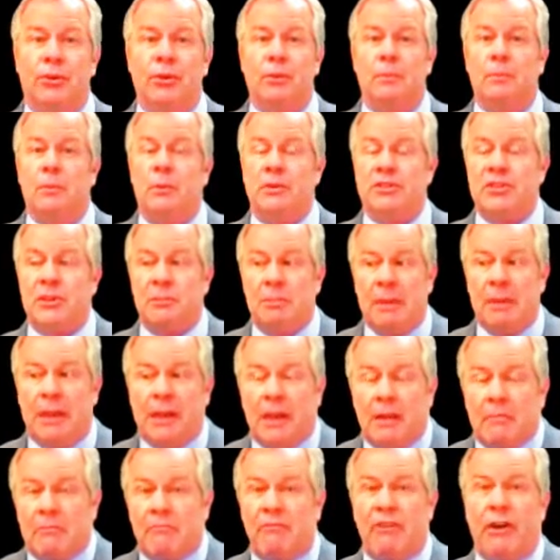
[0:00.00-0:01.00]
group, which had
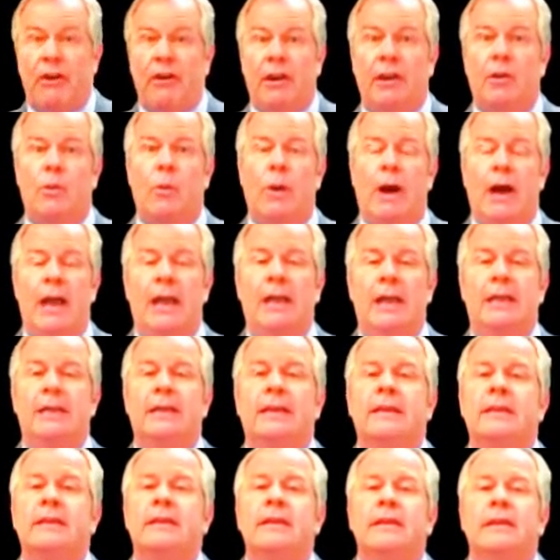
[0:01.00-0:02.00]
become very quiet.
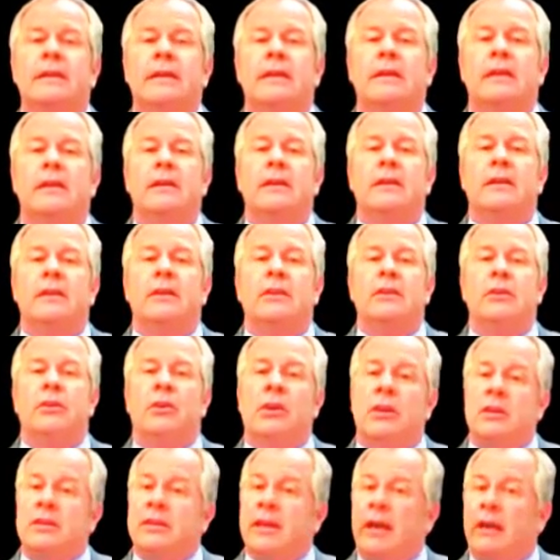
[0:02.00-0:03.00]
You
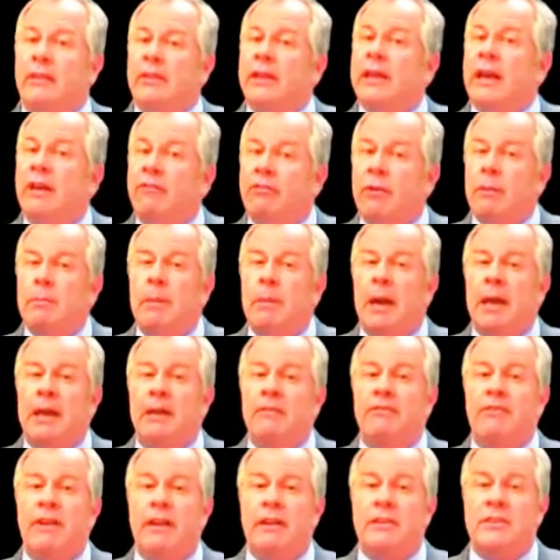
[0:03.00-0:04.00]
could tell that
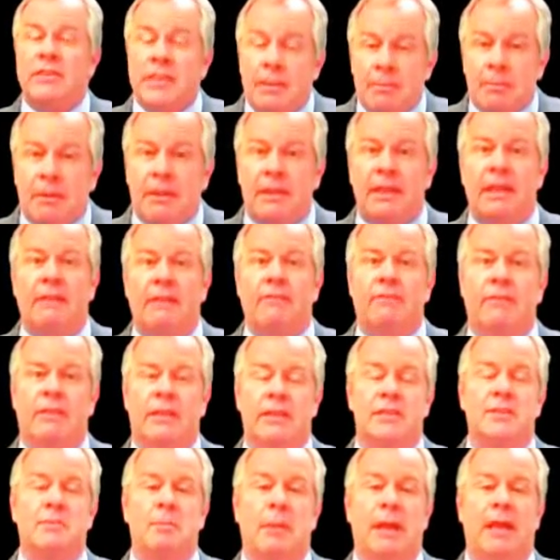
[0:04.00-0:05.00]
everybody felt sympathy for
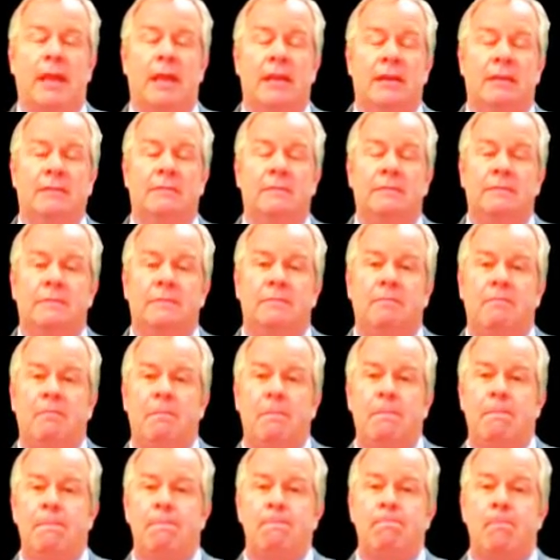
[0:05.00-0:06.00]
this man.
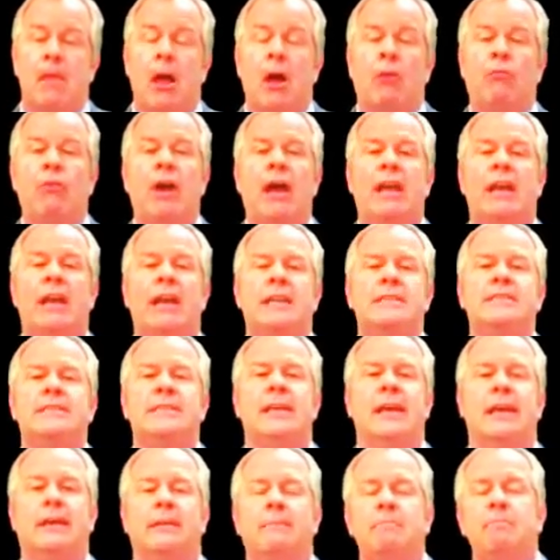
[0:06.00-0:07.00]
"All right," I
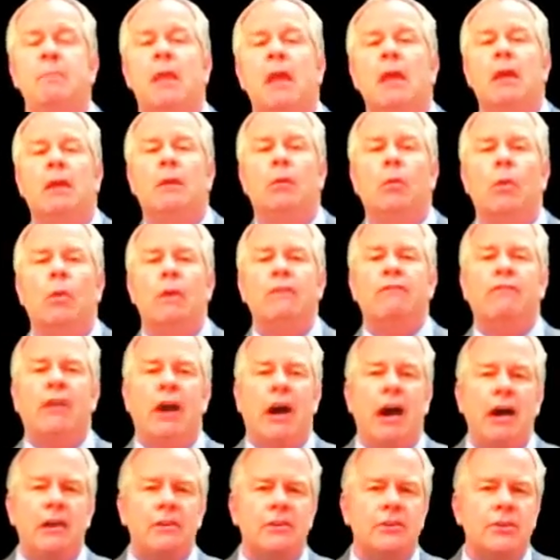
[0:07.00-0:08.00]
said, "we've
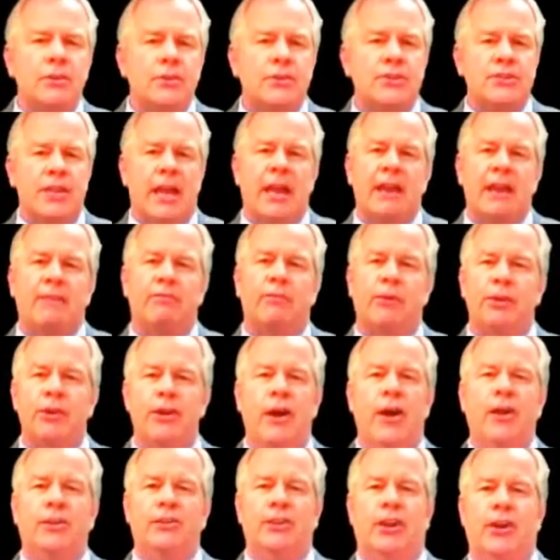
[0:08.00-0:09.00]
got to save
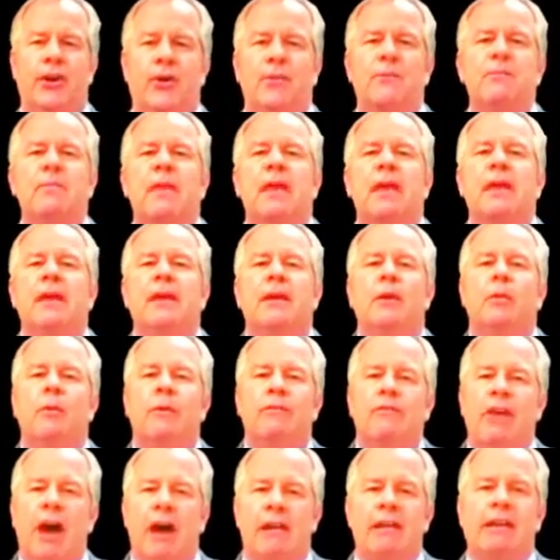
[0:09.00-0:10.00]
Ronaldo.
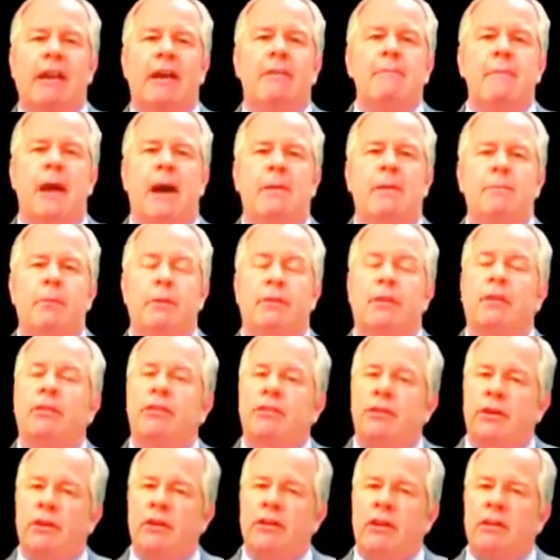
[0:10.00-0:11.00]
We've got to come up with a
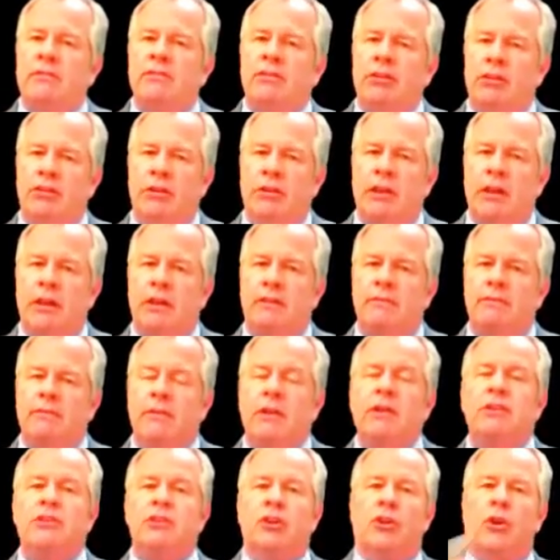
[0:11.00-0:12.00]
third alternative
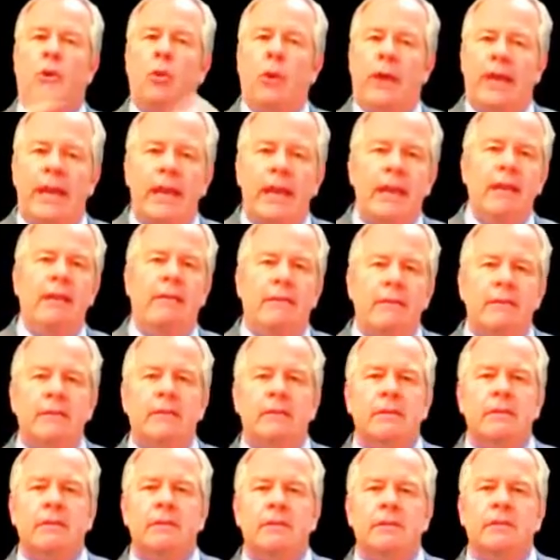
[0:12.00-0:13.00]
to quitting
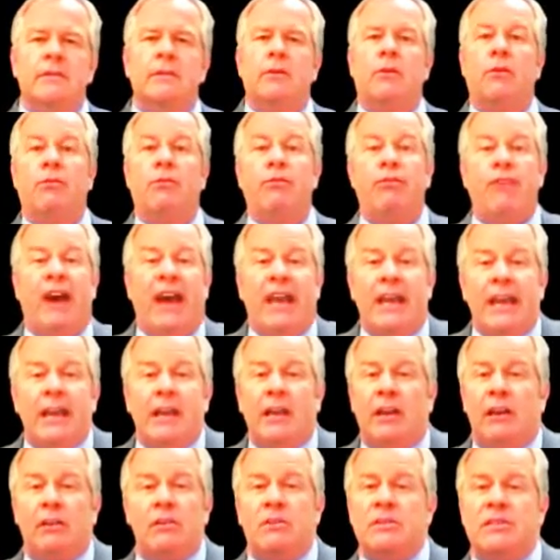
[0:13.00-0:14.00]
or fighting
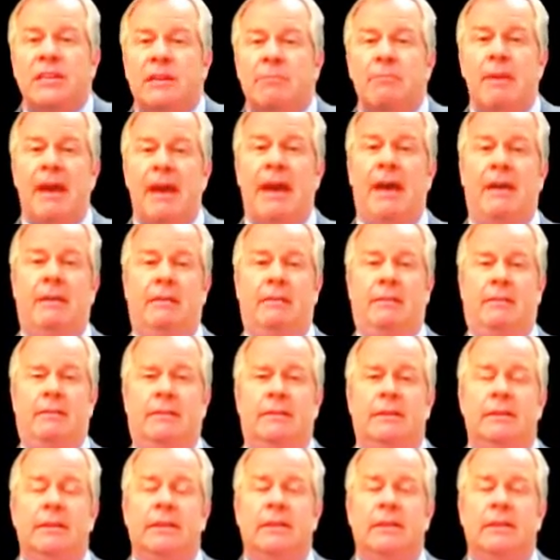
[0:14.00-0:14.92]
a losing battle.